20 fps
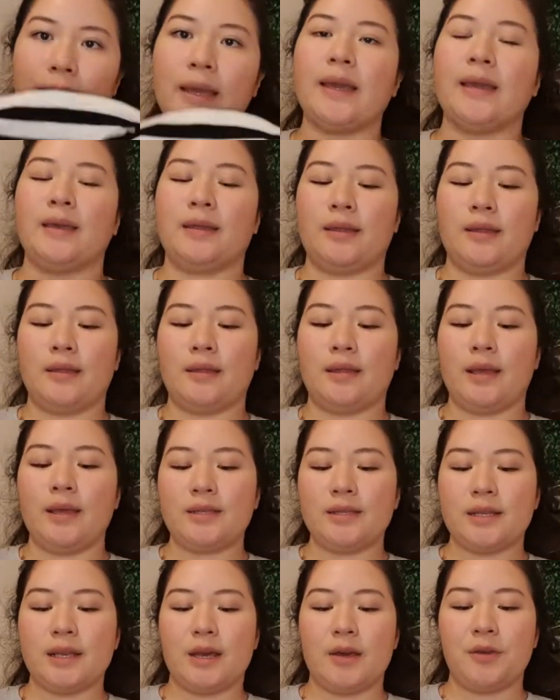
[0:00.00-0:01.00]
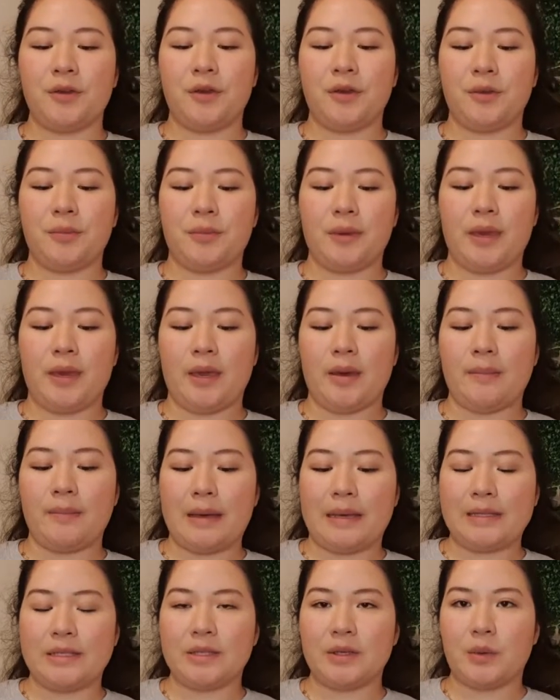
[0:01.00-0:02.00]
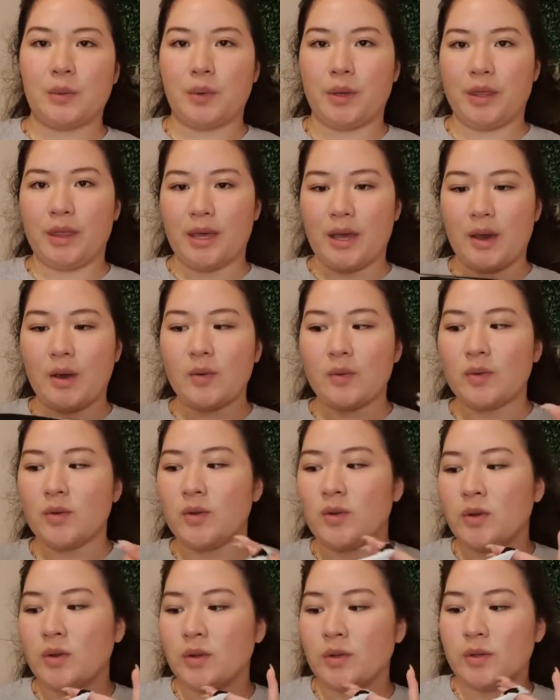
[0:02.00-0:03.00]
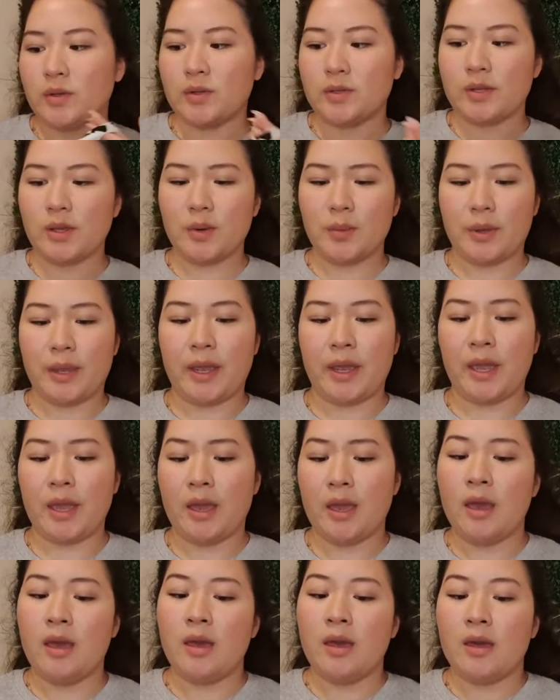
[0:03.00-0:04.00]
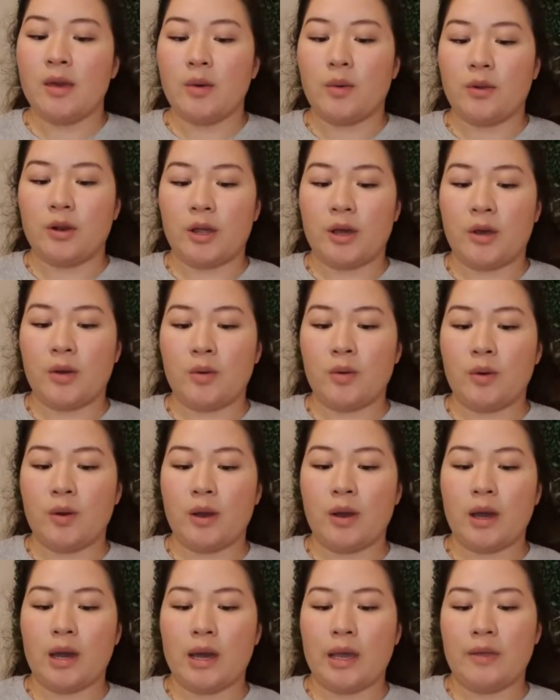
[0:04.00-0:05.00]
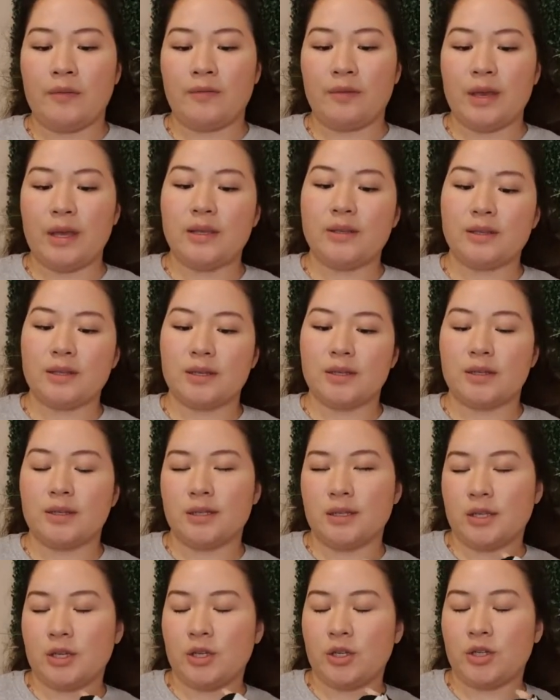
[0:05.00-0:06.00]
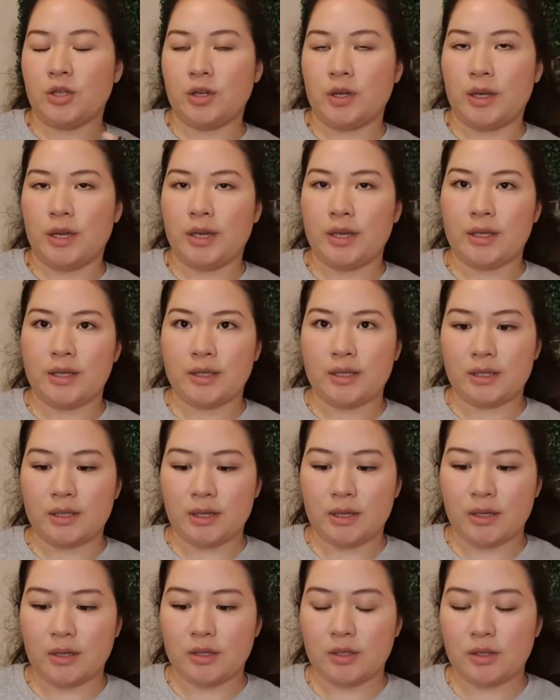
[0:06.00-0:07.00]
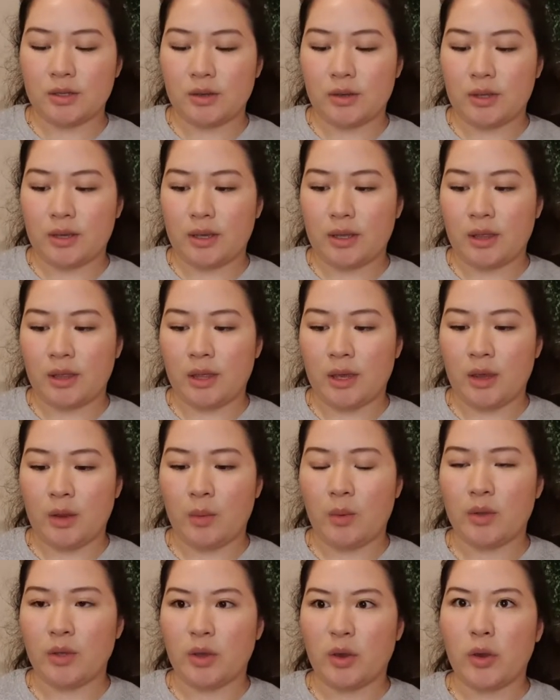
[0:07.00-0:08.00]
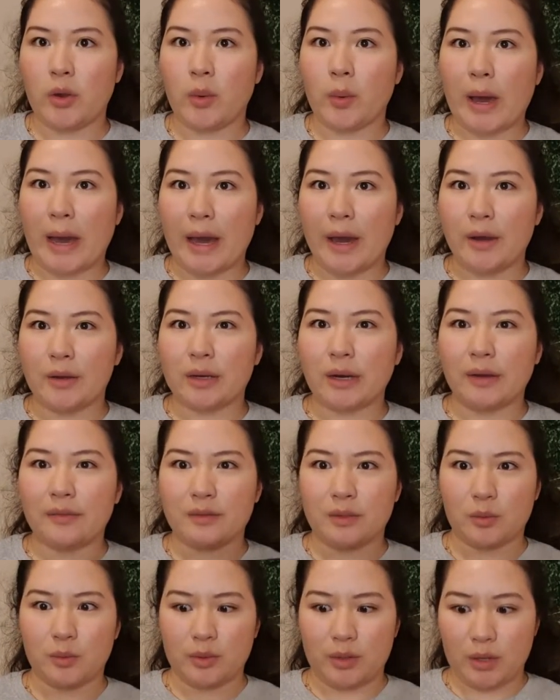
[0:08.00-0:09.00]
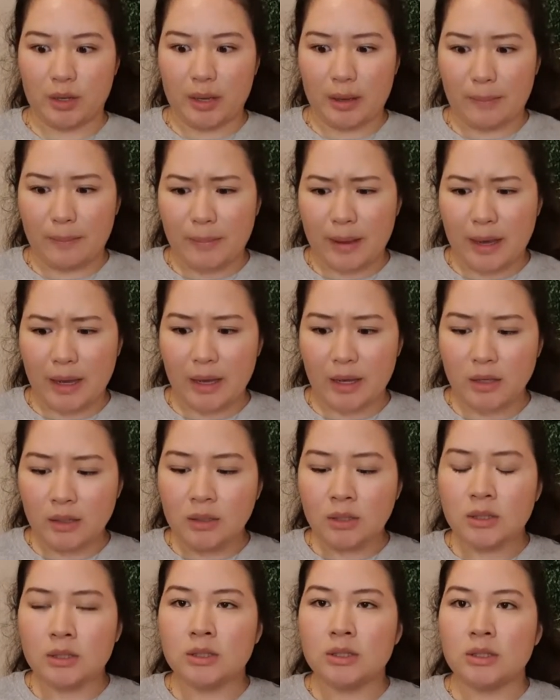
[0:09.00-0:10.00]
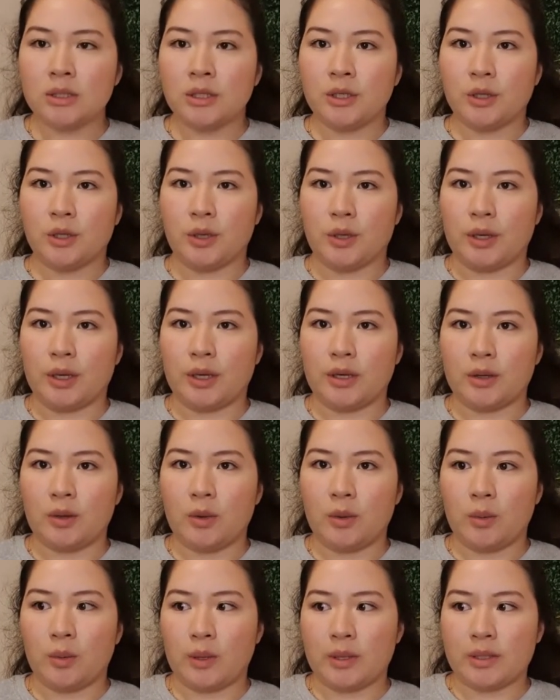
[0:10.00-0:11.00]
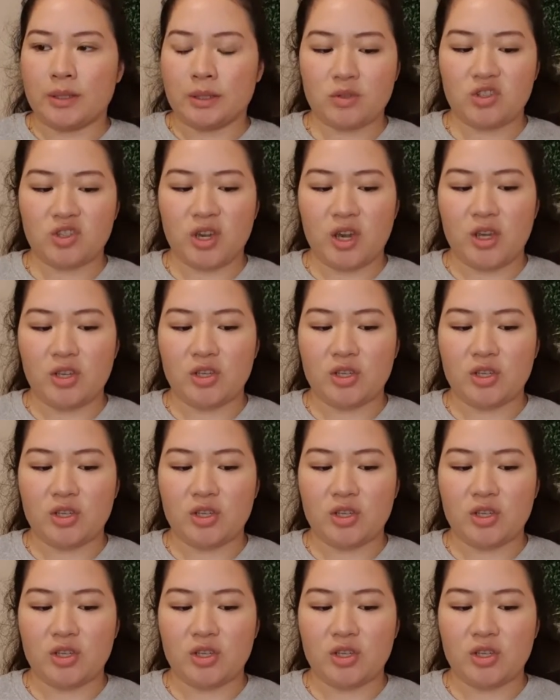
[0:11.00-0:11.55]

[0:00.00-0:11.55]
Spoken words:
And that's how you make a mask without sewing. Well, now I've inserted the tissue is so then when you go out, after when you come back, you can always change